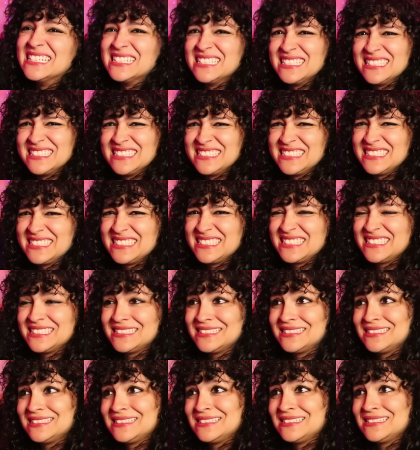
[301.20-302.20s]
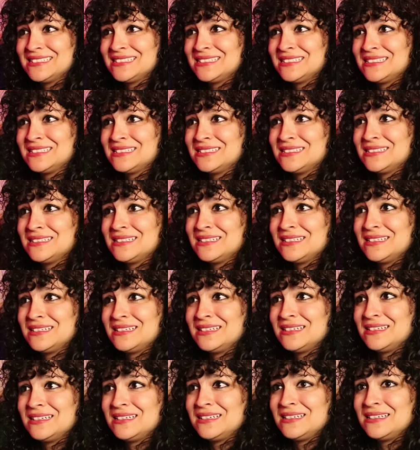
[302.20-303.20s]
I thought we were all sort of
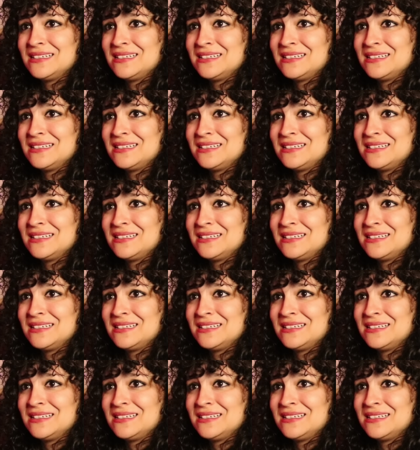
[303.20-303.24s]
co-leaders.